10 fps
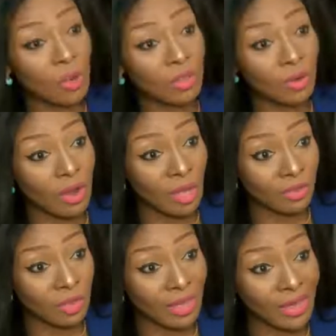whether
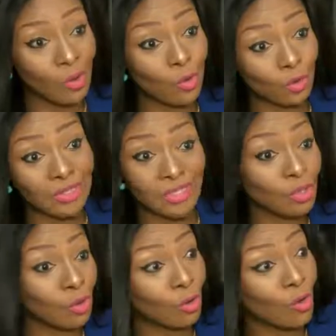under Eko,
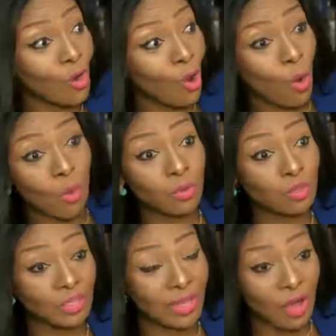Disco, or
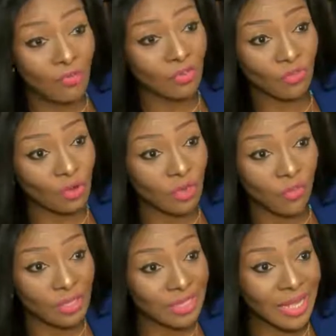Abuja that covers 4
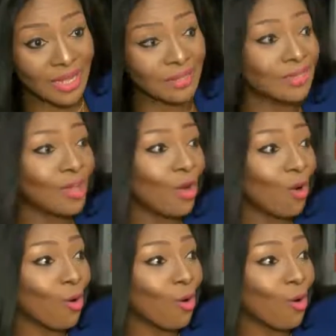different states,